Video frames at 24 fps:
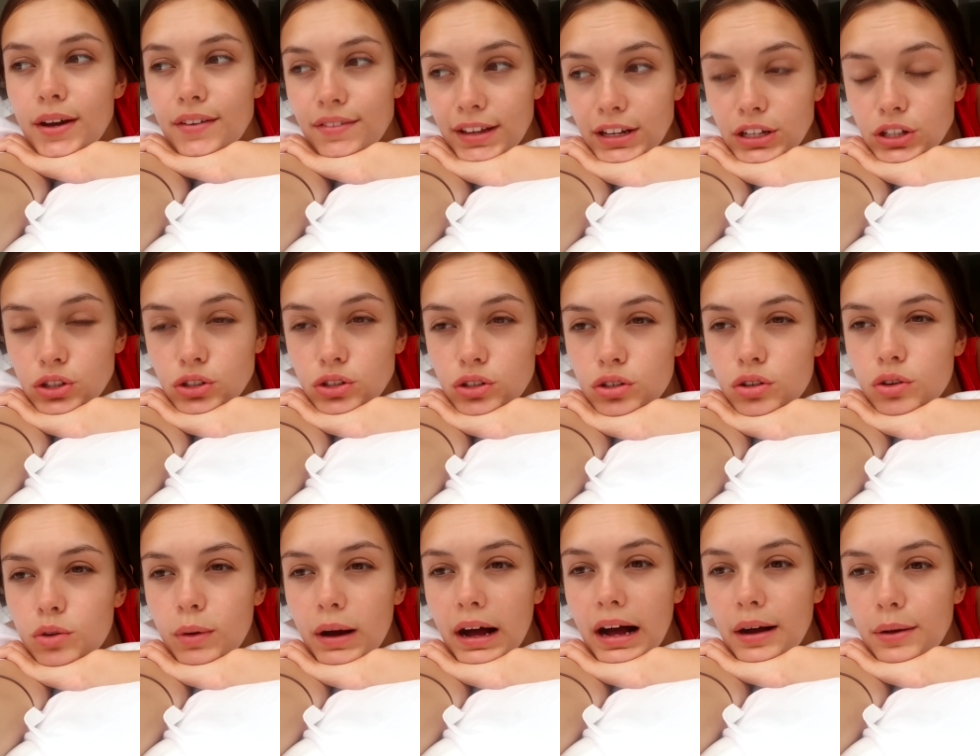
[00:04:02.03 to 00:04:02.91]
I have like
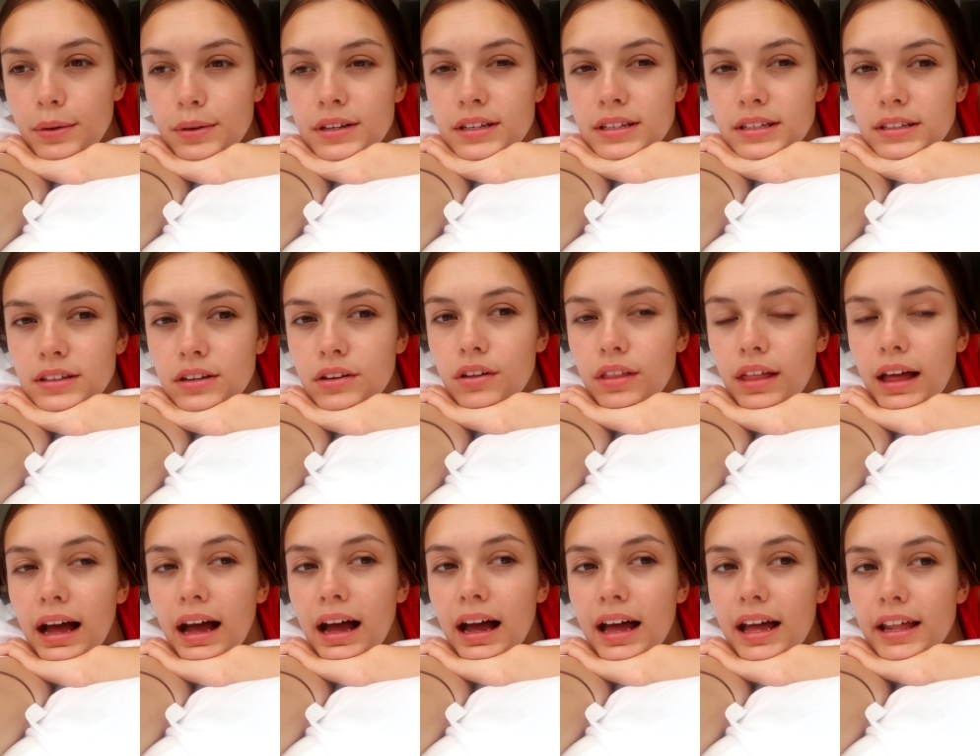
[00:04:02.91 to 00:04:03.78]
two hours till
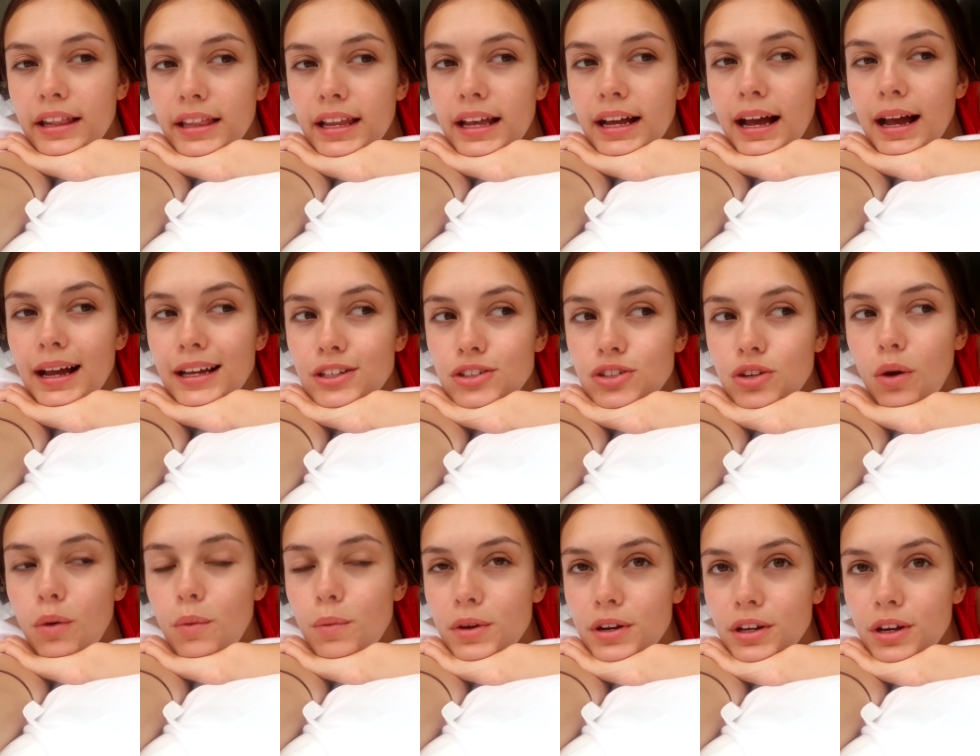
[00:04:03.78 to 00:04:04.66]
that. And like, I
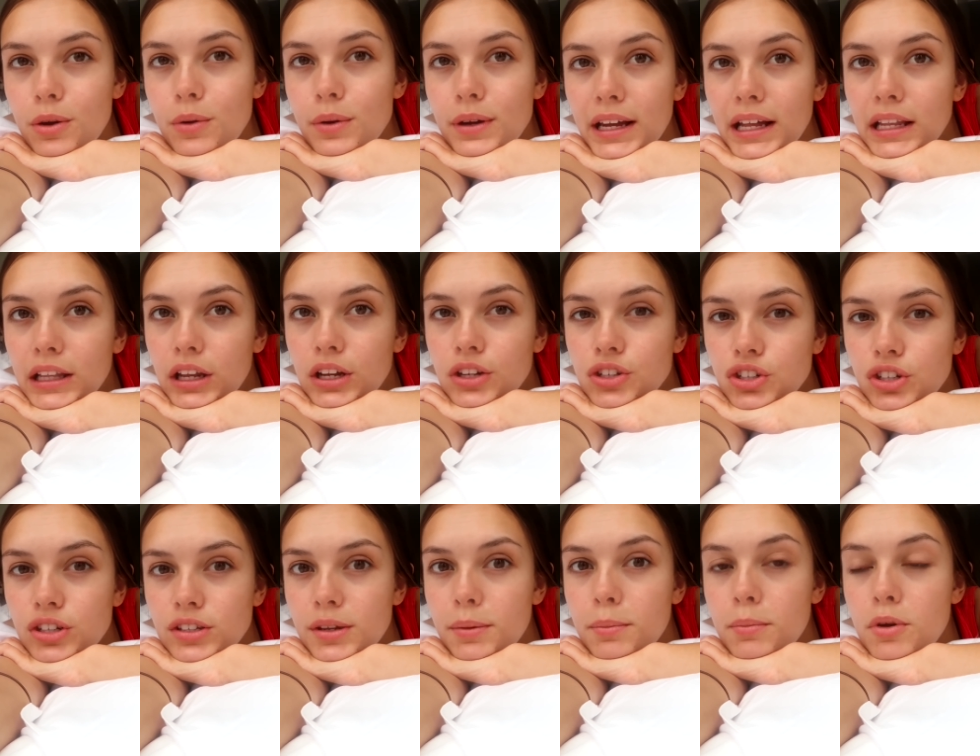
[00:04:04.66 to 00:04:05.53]
don't wanna go and get lunch
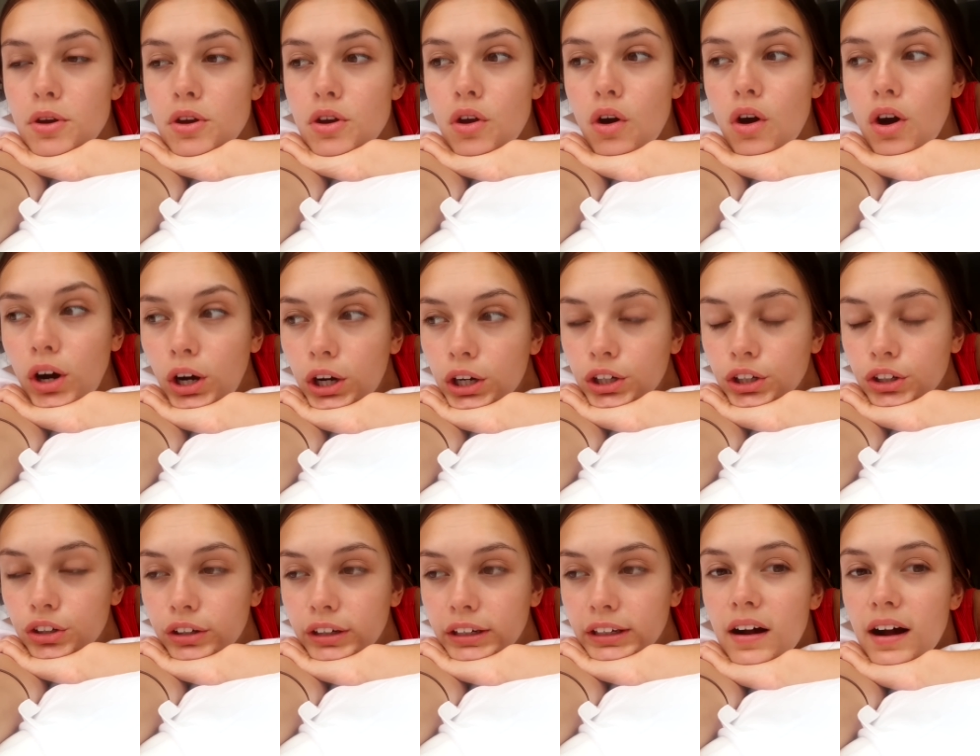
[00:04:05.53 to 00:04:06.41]
because I'm not
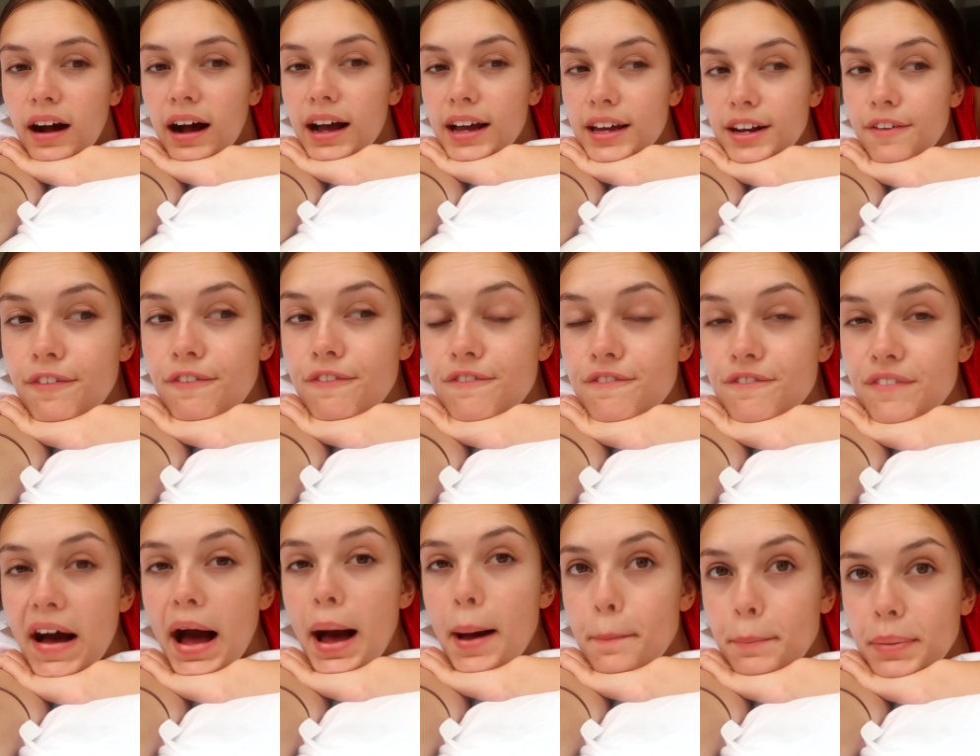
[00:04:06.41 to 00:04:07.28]
hungry. I had a
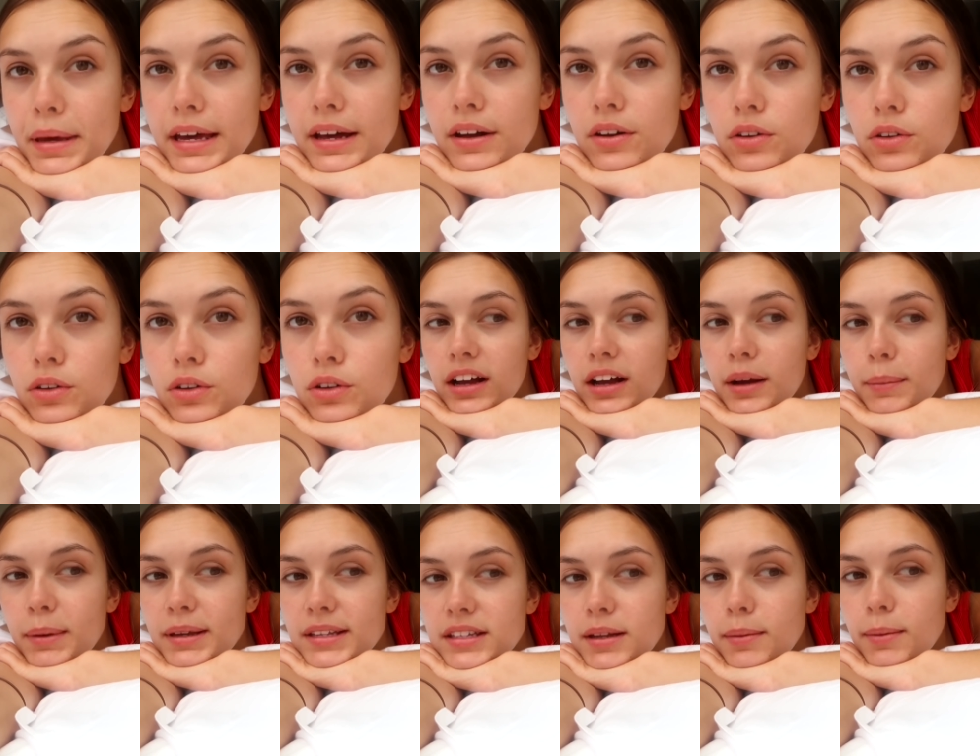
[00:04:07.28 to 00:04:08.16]
fat bagel
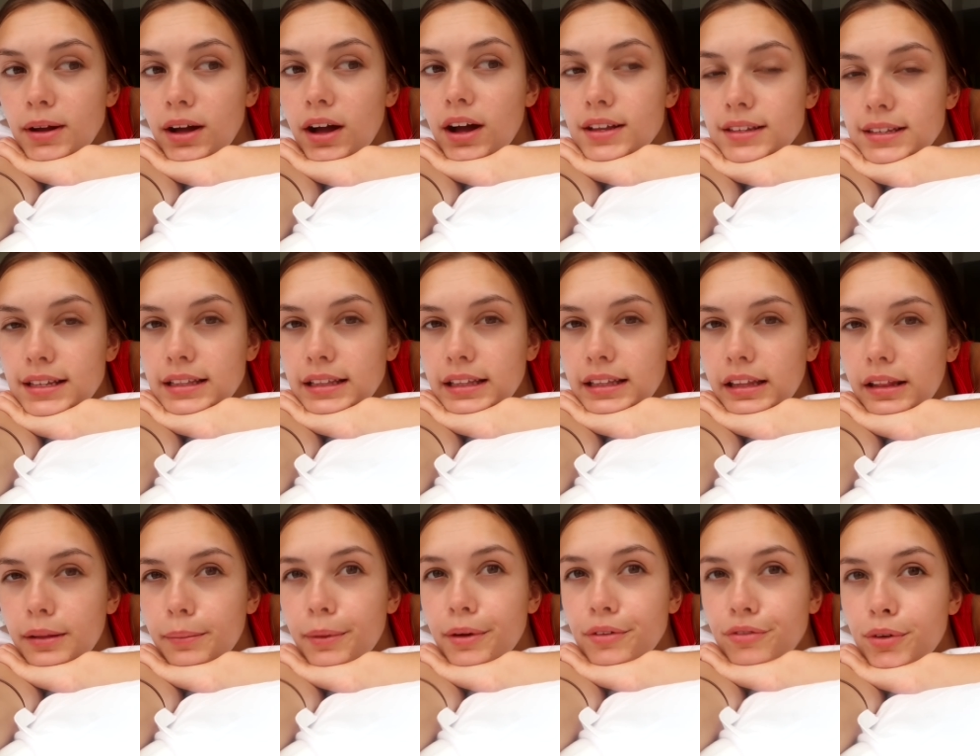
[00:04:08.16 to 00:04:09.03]
and my stomach hurts a
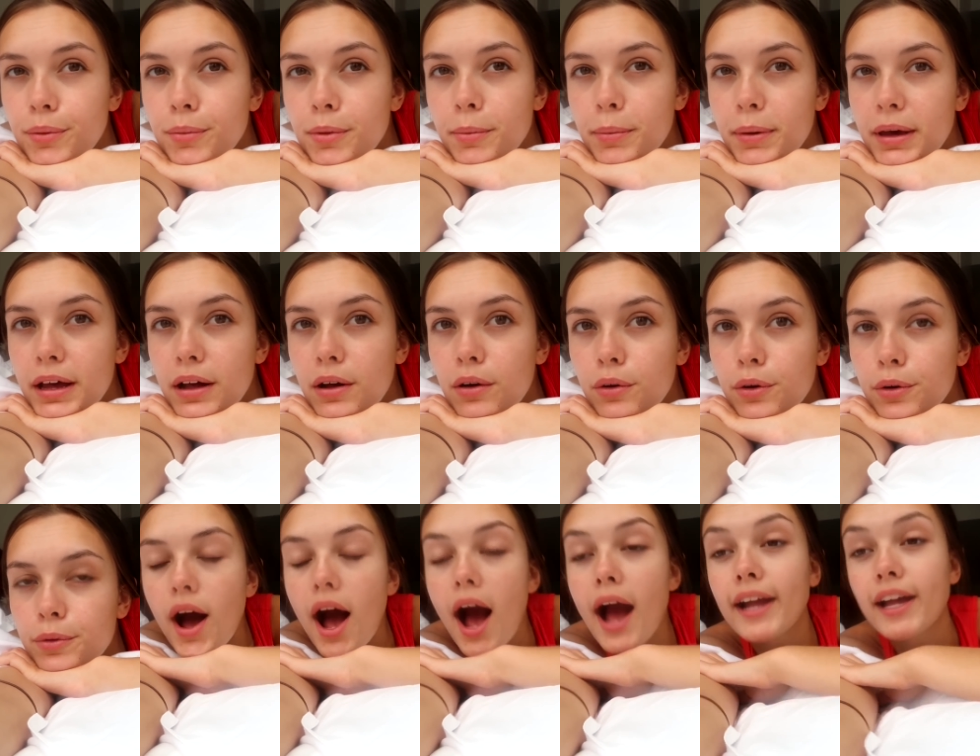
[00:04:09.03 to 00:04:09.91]
little bit from the
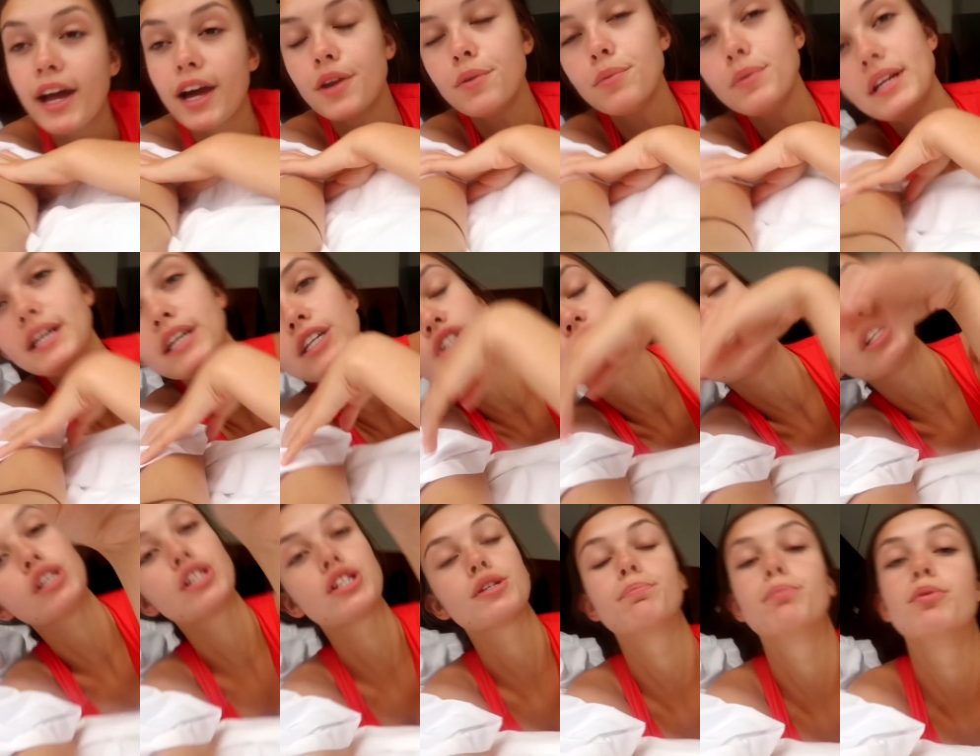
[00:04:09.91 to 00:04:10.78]
bagel. I kinda wanna
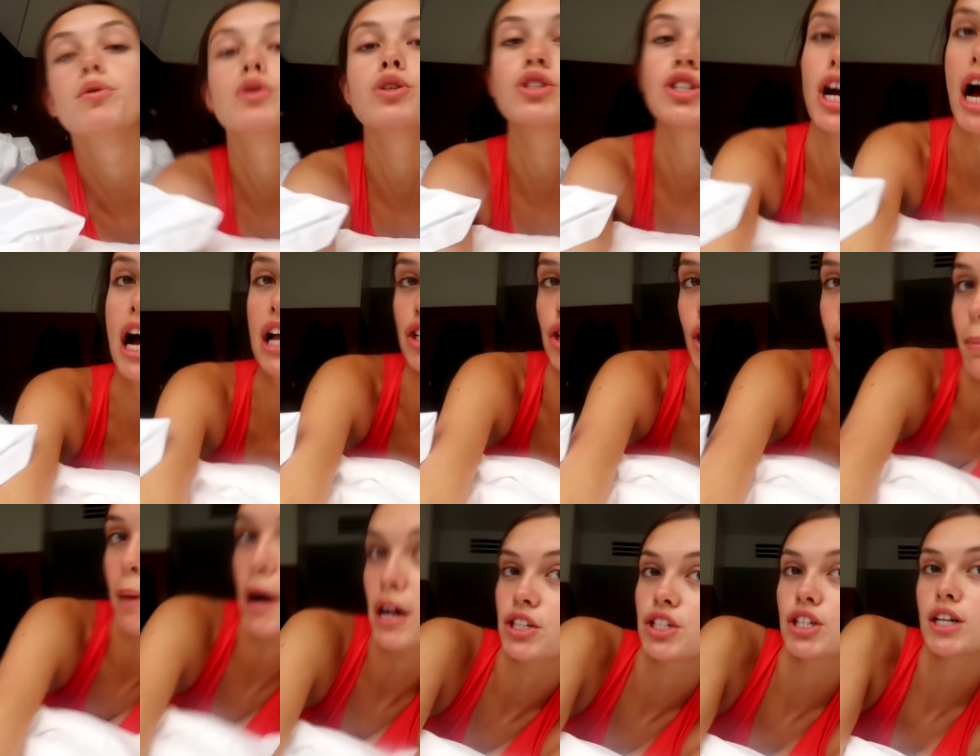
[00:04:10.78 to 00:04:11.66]
actually explore Cha Cha
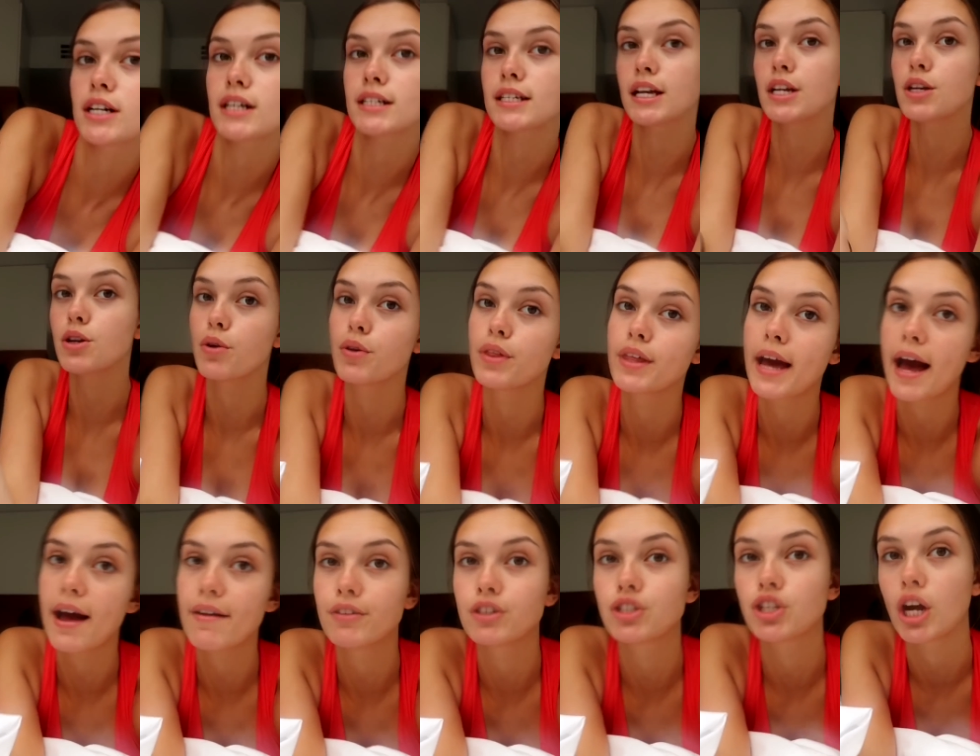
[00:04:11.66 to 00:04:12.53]
Matcha because I know they
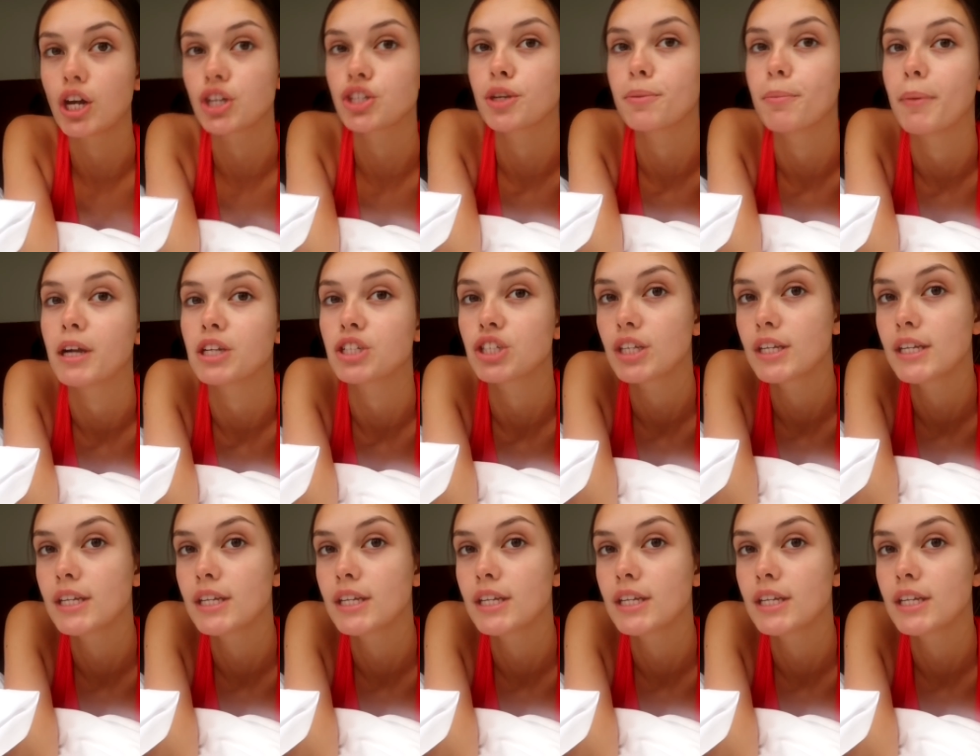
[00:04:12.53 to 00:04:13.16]
have a Cha Cha Matcha